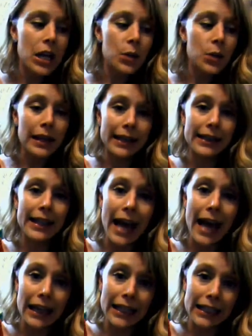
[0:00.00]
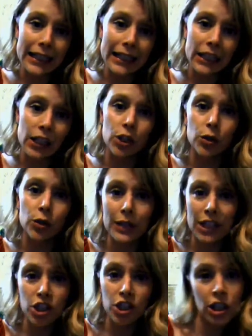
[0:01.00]
we like the elegant,
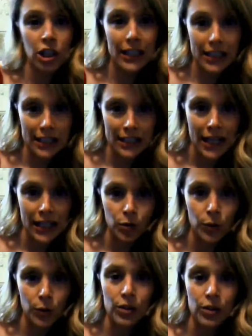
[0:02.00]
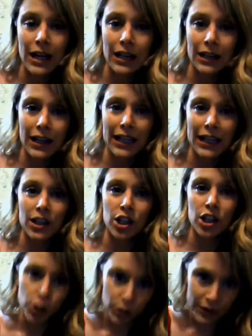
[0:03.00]
unique, chic designs. We do not like the
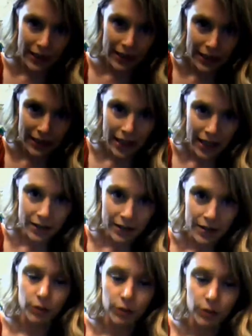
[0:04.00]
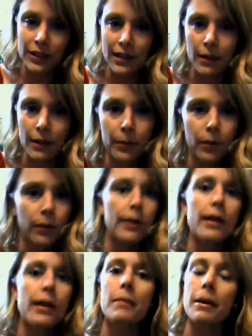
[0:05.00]
cutesy designs. So, for
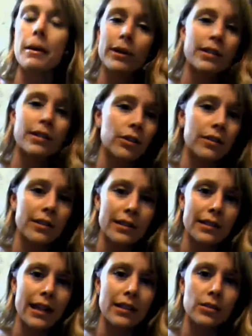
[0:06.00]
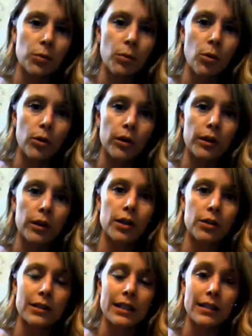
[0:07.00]
example, my boys and girls designs were more
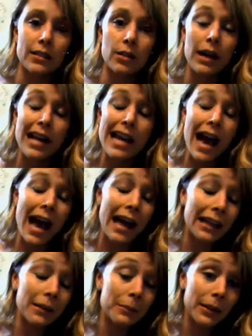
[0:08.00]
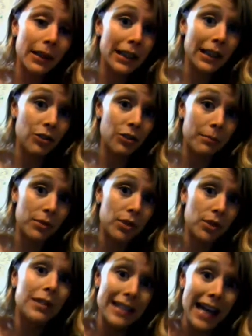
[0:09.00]
cutesy. So I completely dropped
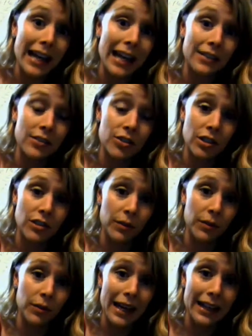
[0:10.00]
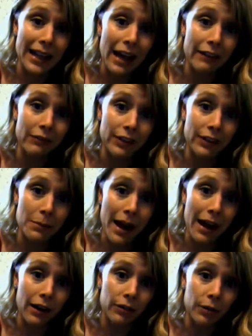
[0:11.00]
2 designs just from getting that
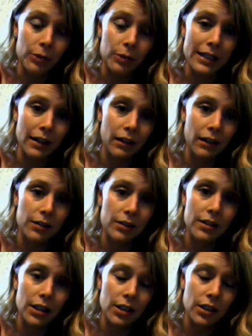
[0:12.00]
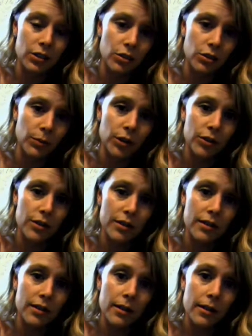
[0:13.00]
feedback from retailers and consumers.